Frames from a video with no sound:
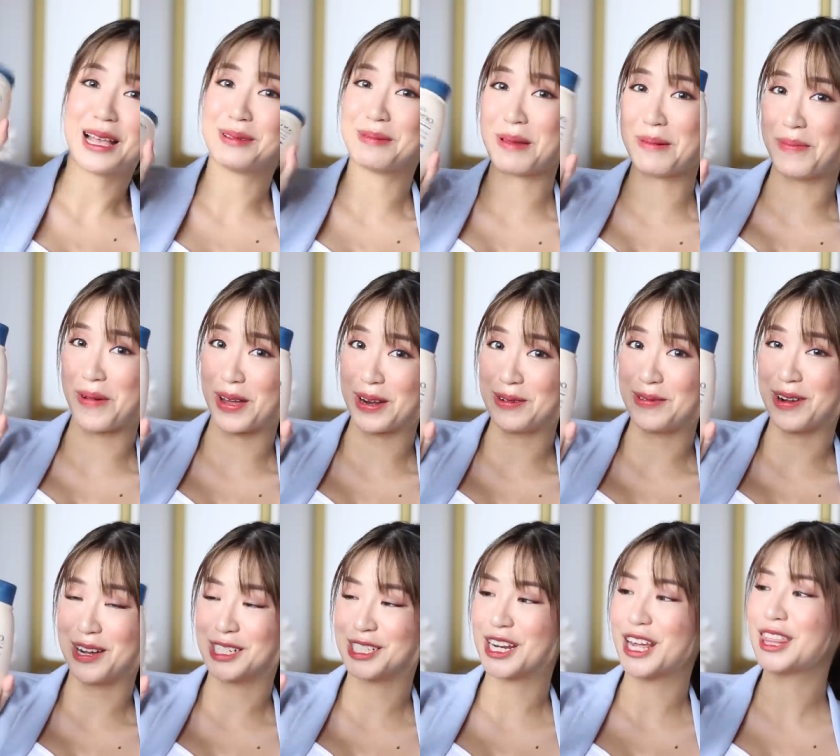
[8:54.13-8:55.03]
as my body
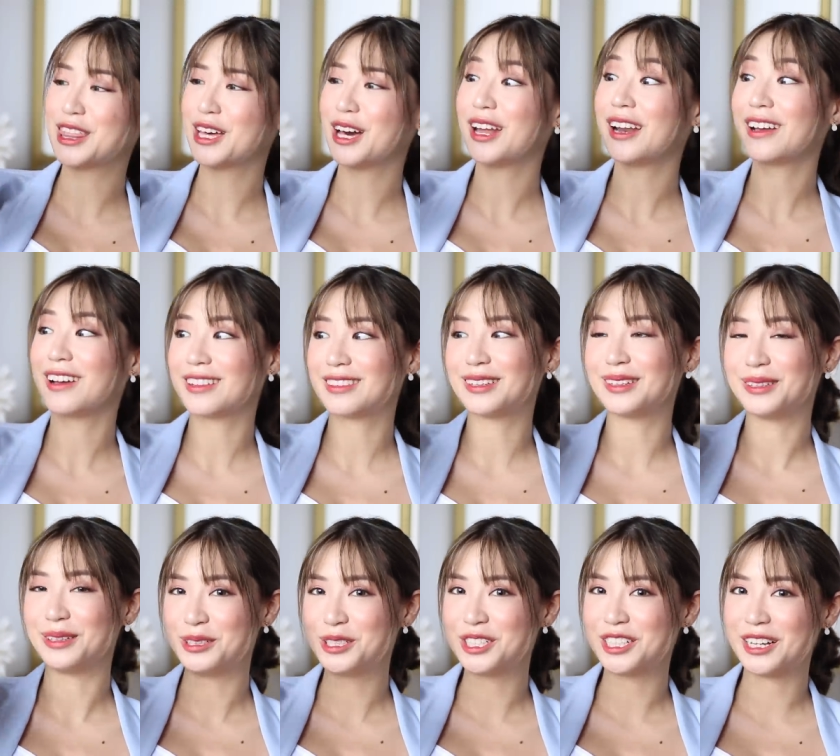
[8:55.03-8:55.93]
wash. I thought I got the
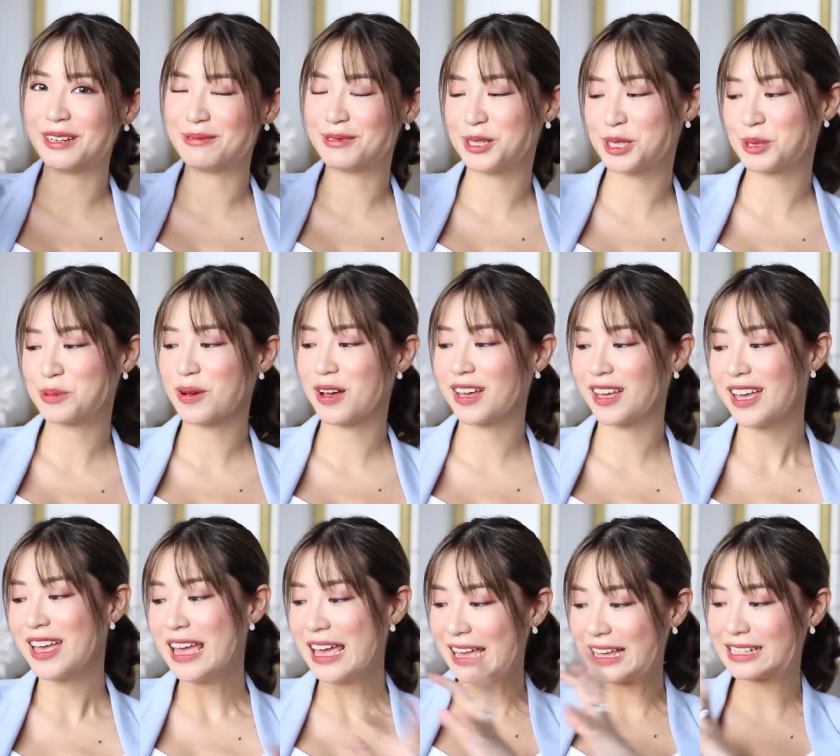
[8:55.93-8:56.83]
lotion, which is
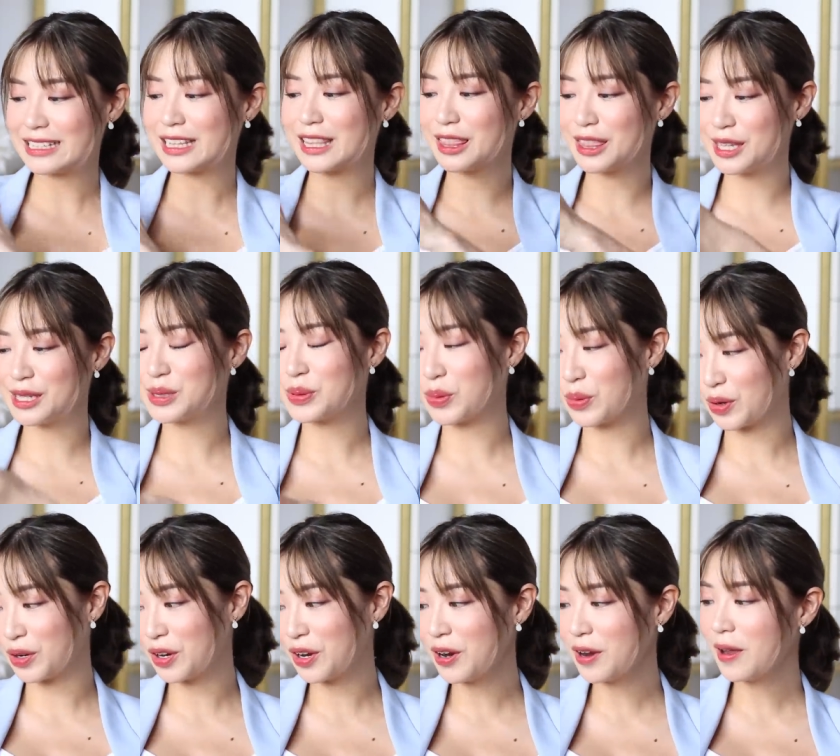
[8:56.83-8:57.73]
why it's in this
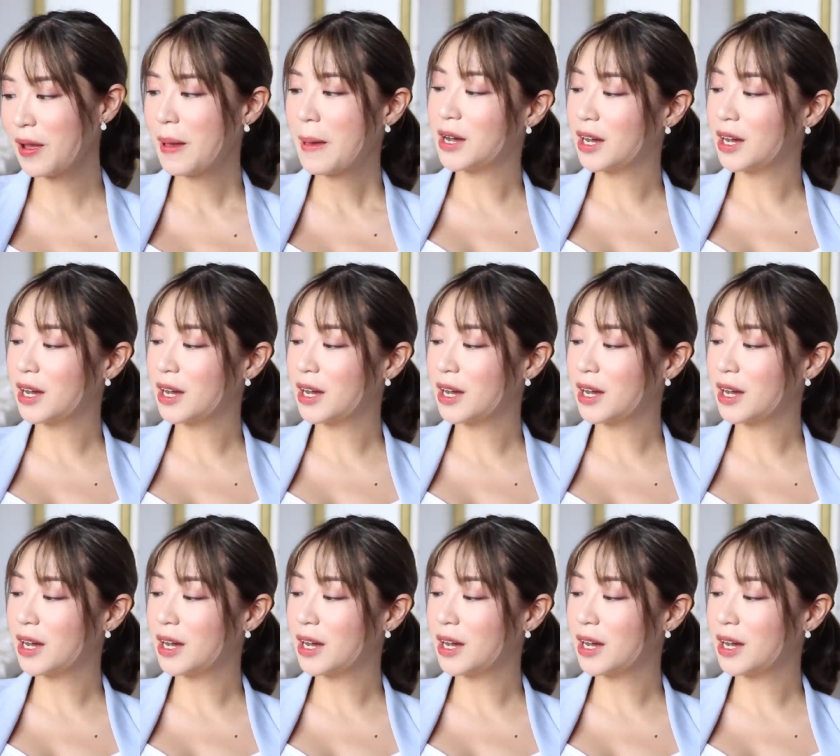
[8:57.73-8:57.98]
order,